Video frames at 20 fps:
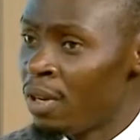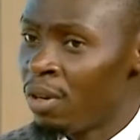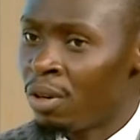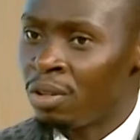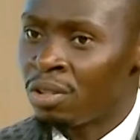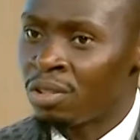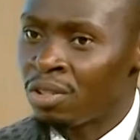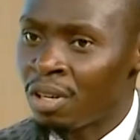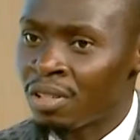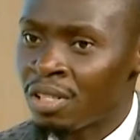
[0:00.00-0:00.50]
You
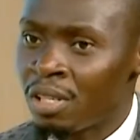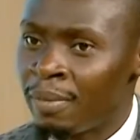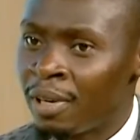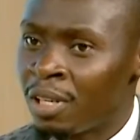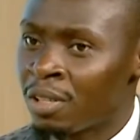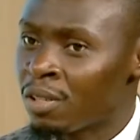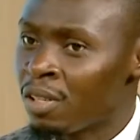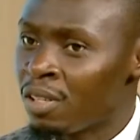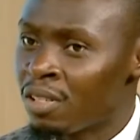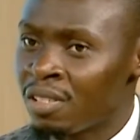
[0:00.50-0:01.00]
know, it talks
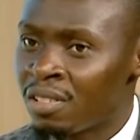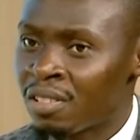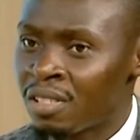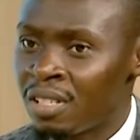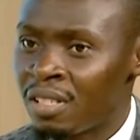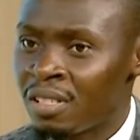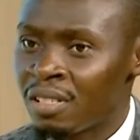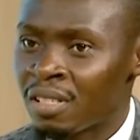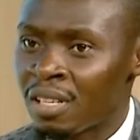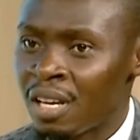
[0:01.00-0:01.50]
about all these
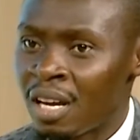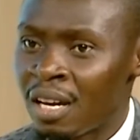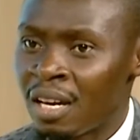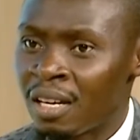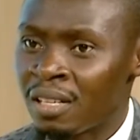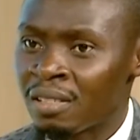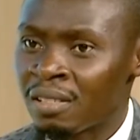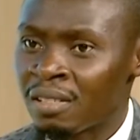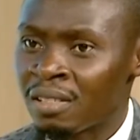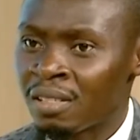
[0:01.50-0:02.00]
things.
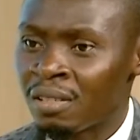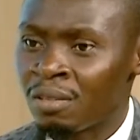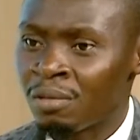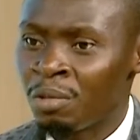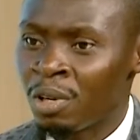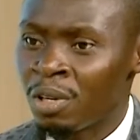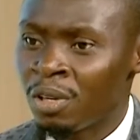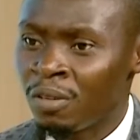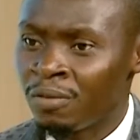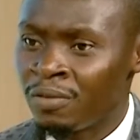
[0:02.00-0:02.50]
So
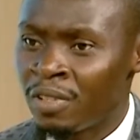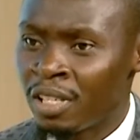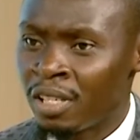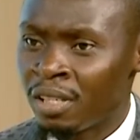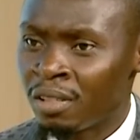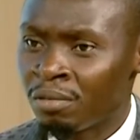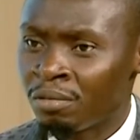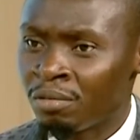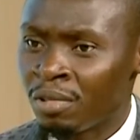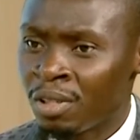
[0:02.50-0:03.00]
one of
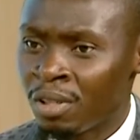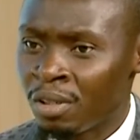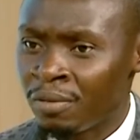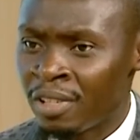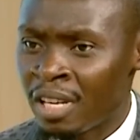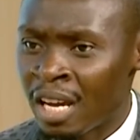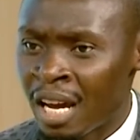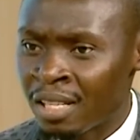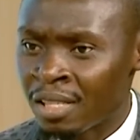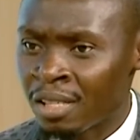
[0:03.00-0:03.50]

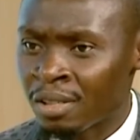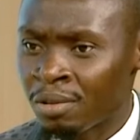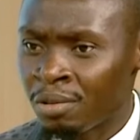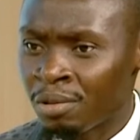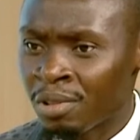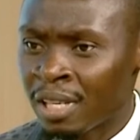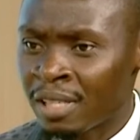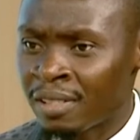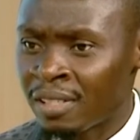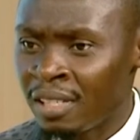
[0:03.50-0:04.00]
the
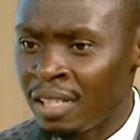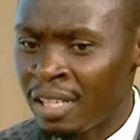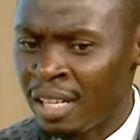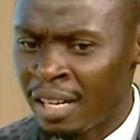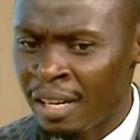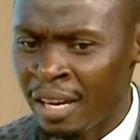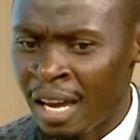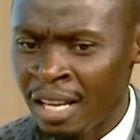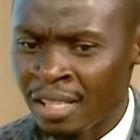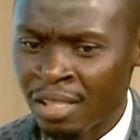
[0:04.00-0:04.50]
articles, I
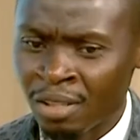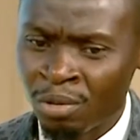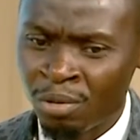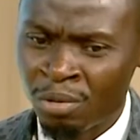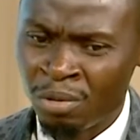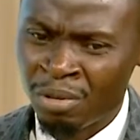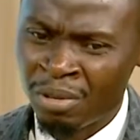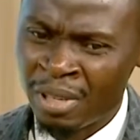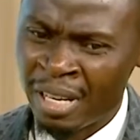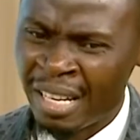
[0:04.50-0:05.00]
think
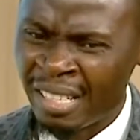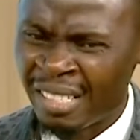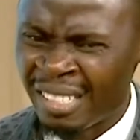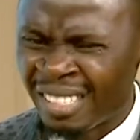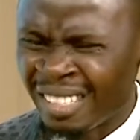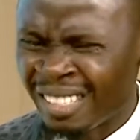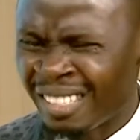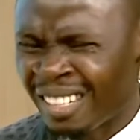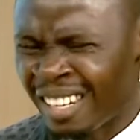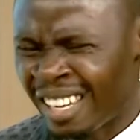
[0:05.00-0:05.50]
Article
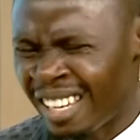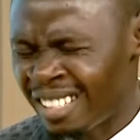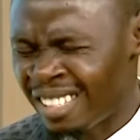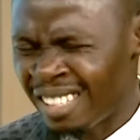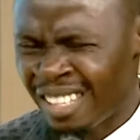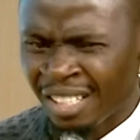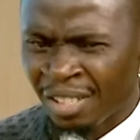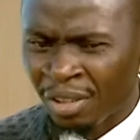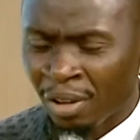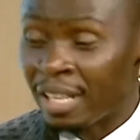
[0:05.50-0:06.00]

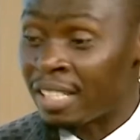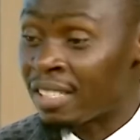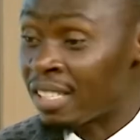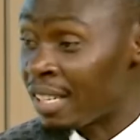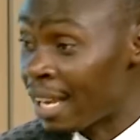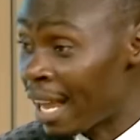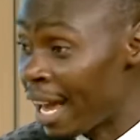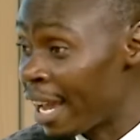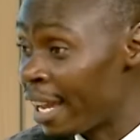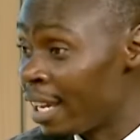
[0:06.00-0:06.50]
88 or
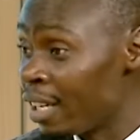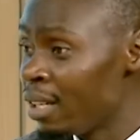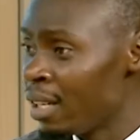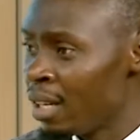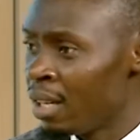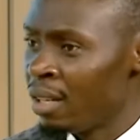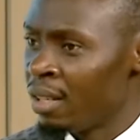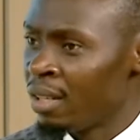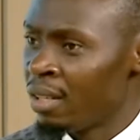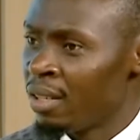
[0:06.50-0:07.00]
89,
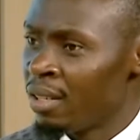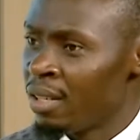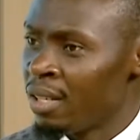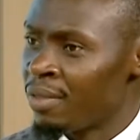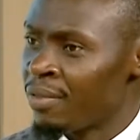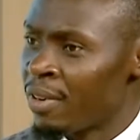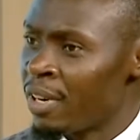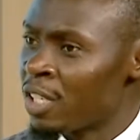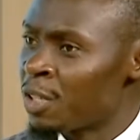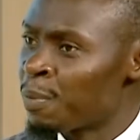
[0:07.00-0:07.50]

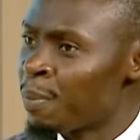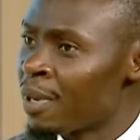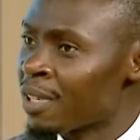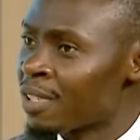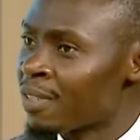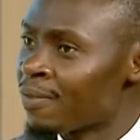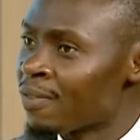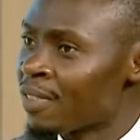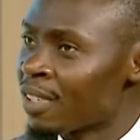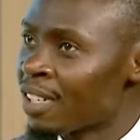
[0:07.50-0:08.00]
is very
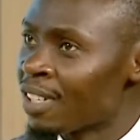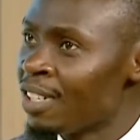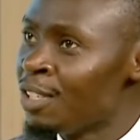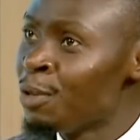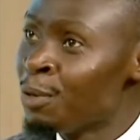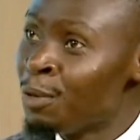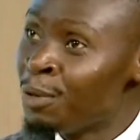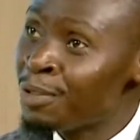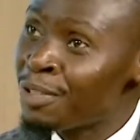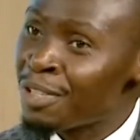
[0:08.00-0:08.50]
specific.
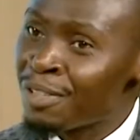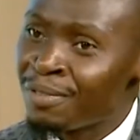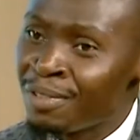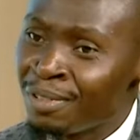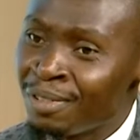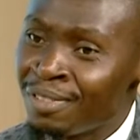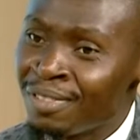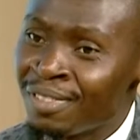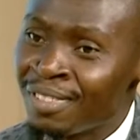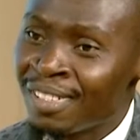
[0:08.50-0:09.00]
You won't
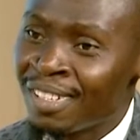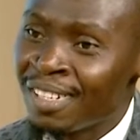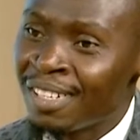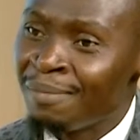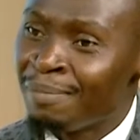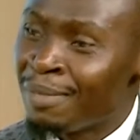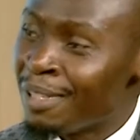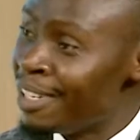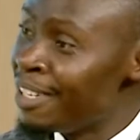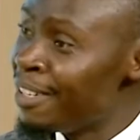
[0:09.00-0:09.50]
even
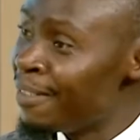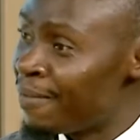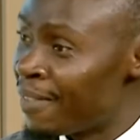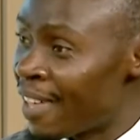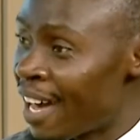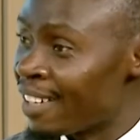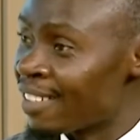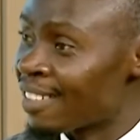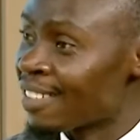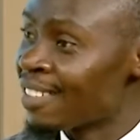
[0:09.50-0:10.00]
believe
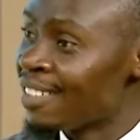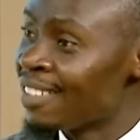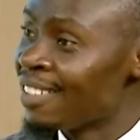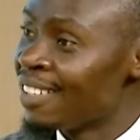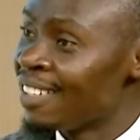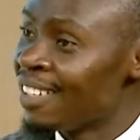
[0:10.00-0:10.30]
that